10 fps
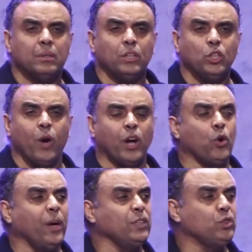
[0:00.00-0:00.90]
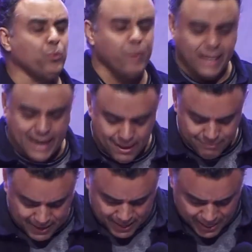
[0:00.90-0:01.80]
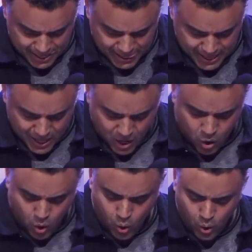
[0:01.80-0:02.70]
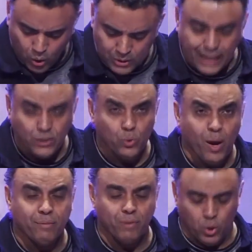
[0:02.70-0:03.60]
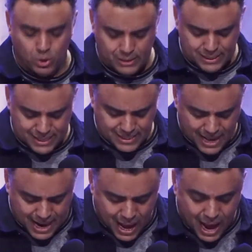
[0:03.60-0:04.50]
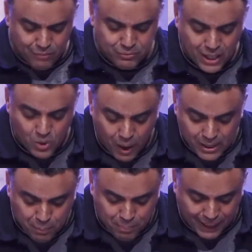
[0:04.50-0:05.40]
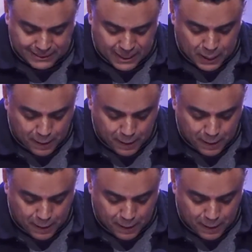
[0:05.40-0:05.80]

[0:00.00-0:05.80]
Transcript: you are going to recover all that you have lost. He says, after you are departed,